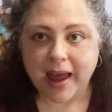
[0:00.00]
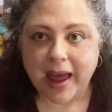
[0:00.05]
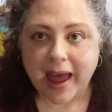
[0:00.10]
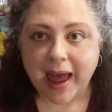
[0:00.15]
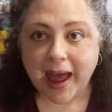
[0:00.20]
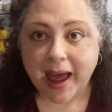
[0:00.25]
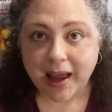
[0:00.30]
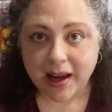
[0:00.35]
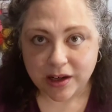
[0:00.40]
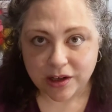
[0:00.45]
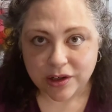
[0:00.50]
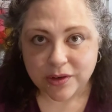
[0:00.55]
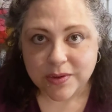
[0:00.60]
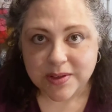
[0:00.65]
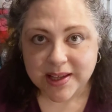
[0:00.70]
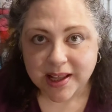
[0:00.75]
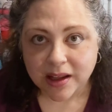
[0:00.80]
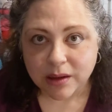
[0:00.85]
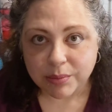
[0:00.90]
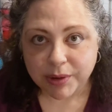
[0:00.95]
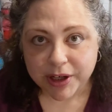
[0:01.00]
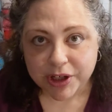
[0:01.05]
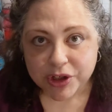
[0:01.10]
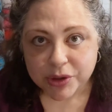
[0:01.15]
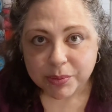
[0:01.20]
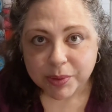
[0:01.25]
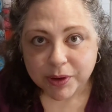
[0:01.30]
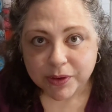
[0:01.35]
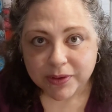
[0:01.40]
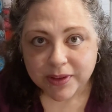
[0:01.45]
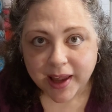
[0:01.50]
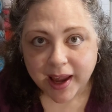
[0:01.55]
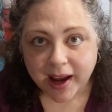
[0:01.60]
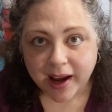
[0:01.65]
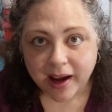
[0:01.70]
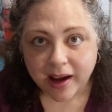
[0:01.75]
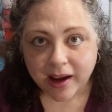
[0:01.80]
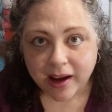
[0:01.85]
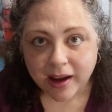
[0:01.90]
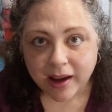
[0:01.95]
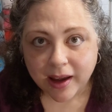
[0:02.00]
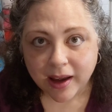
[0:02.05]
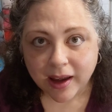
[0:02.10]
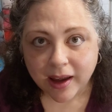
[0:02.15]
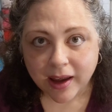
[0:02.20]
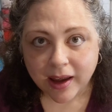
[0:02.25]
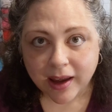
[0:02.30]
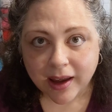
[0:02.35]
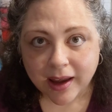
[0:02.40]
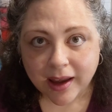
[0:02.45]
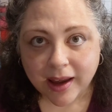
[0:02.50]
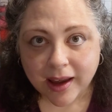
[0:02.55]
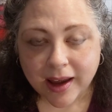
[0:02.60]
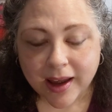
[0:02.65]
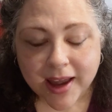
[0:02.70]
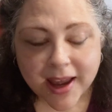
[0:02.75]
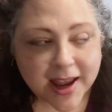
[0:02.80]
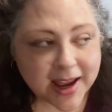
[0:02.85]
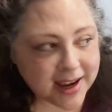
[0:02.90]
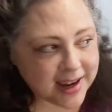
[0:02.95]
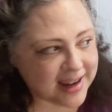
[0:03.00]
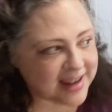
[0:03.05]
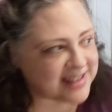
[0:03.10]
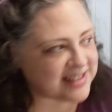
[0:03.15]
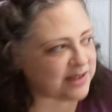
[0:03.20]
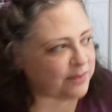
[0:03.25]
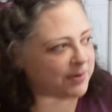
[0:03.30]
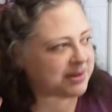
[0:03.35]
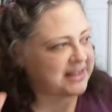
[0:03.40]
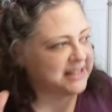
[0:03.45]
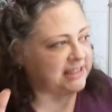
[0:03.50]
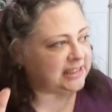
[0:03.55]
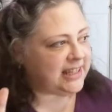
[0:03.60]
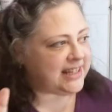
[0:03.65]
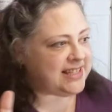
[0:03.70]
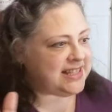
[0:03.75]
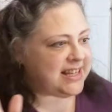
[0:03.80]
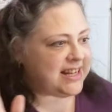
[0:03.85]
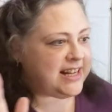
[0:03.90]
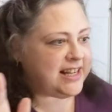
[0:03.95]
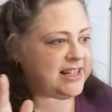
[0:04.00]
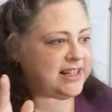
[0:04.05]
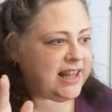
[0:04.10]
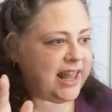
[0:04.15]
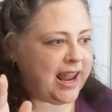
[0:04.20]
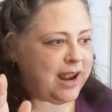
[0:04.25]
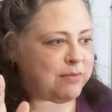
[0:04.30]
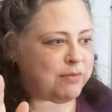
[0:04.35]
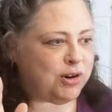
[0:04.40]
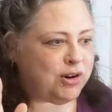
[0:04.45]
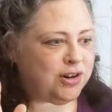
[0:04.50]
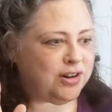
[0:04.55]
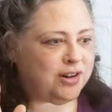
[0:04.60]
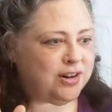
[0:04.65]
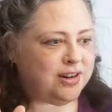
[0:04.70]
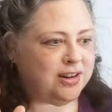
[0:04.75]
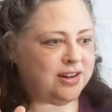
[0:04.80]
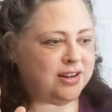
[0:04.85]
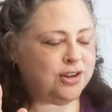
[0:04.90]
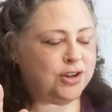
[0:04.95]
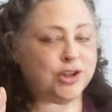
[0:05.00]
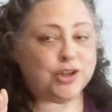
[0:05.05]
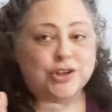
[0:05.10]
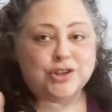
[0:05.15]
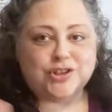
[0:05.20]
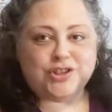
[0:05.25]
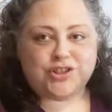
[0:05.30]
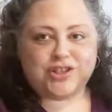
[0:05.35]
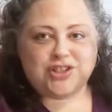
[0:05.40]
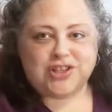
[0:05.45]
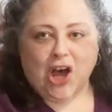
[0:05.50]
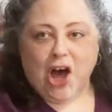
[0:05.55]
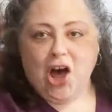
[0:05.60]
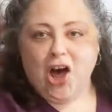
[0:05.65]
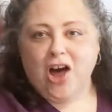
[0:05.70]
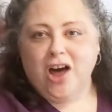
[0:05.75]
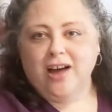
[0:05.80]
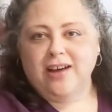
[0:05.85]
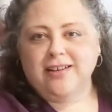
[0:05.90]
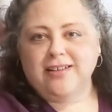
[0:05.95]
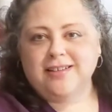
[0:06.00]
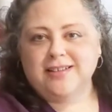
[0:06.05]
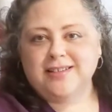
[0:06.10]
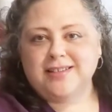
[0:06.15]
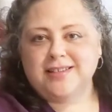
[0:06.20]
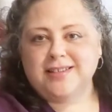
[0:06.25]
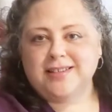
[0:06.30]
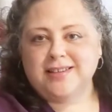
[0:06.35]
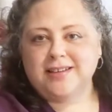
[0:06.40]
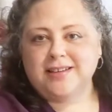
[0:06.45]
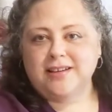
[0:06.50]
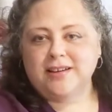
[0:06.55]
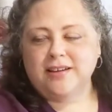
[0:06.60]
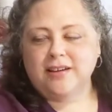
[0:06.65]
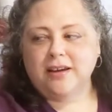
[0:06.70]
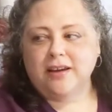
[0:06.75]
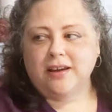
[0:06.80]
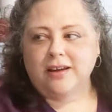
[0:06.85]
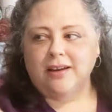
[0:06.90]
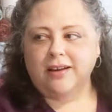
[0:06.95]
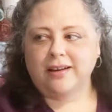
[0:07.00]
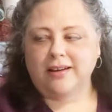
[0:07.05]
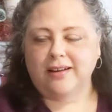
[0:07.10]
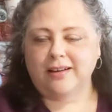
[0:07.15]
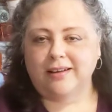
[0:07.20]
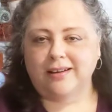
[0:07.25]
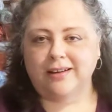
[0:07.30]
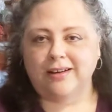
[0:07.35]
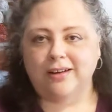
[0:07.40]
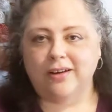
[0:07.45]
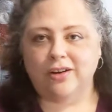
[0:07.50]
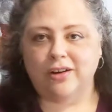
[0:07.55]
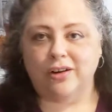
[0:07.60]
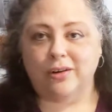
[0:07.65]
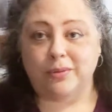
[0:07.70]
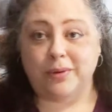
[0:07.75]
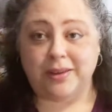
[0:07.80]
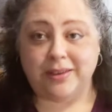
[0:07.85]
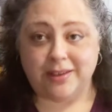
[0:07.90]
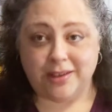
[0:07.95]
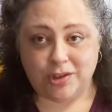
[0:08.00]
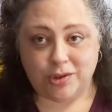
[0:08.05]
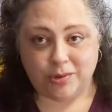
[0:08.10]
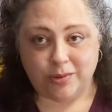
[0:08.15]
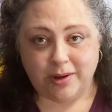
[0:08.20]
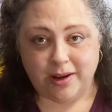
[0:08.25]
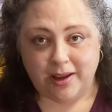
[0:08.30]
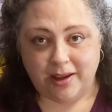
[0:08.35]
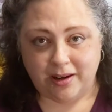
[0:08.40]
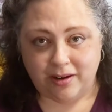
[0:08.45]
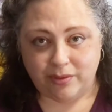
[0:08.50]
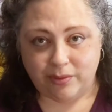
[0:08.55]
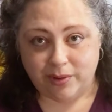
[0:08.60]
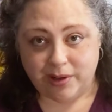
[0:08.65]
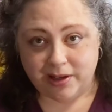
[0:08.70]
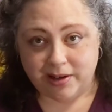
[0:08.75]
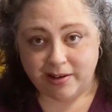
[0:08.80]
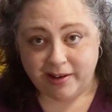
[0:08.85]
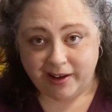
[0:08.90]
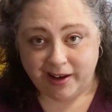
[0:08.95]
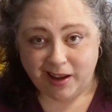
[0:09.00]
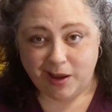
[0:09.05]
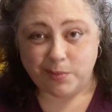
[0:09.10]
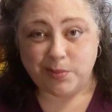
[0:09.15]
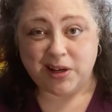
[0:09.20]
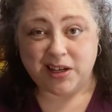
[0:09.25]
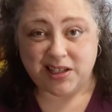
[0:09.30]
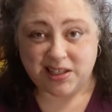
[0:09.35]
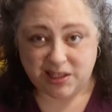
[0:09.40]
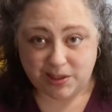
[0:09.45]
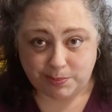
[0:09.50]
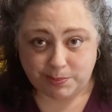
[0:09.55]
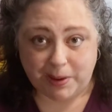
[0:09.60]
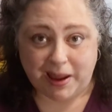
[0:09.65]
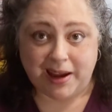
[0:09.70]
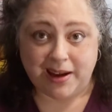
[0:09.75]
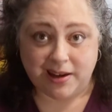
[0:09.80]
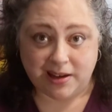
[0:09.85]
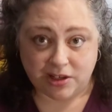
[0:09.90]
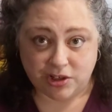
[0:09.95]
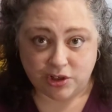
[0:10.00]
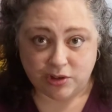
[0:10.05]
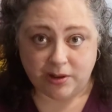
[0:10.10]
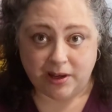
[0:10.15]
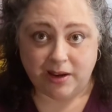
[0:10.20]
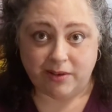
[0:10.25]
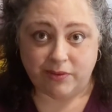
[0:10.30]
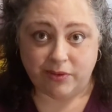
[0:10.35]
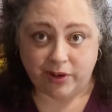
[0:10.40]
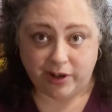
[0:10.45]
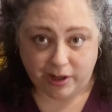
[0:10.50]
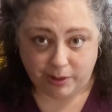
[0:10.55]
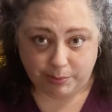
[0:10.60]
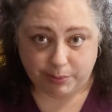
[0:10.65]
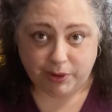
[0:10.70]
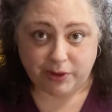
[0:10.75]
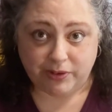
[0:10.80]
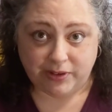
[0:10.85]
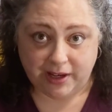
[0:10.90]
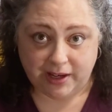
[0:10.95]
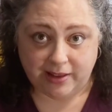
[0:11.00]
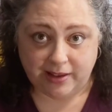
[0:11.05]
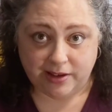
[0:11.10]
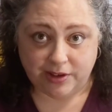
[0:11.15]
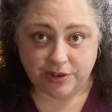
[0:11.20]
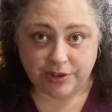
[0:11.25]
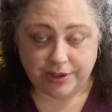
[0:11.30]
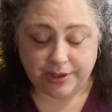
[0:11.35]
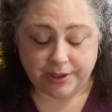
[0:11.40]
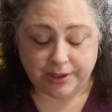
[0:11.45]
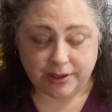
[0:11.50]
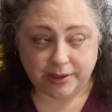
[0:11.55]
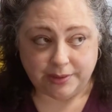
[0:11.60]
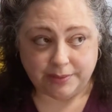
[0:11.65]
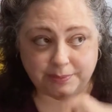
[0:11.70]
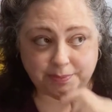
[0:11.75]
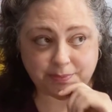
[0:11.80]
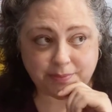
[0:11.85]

How do you celebrate your birthday? Is it with glitz and glamour, songs, or with the dread of wondering how many spankings you get for your birthday this year?